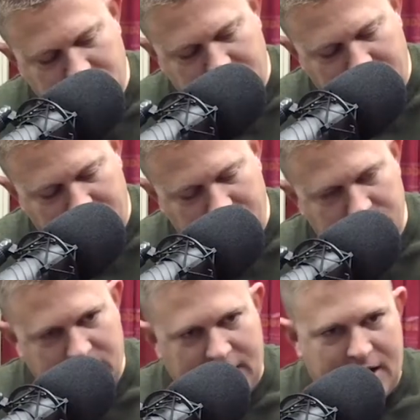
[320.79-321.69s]
came
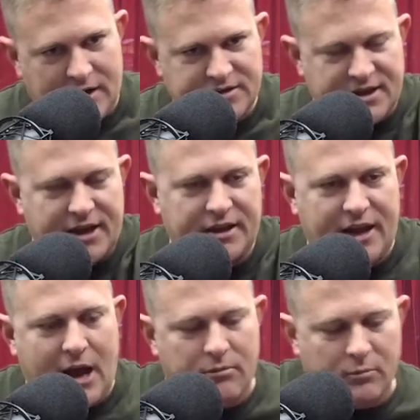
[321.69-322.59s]
outside of
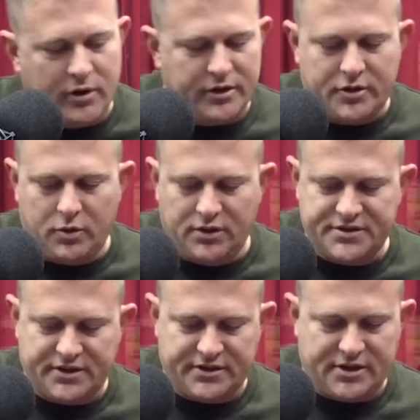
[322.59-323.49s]
the album. One of the
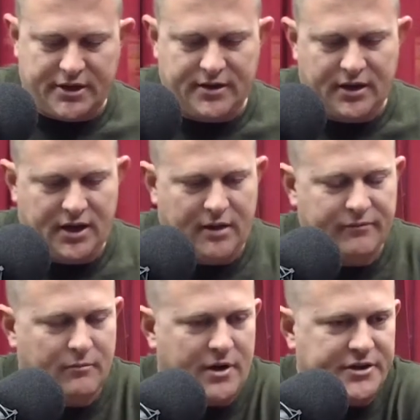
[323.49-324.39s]
coolest things that I think came
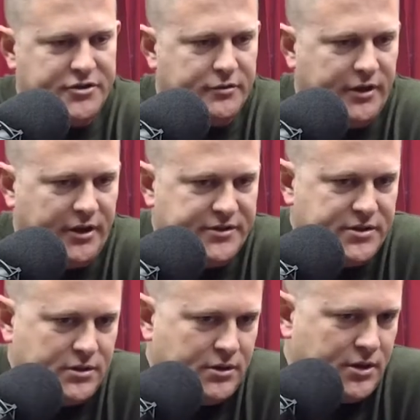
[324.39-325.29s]
from my shooting is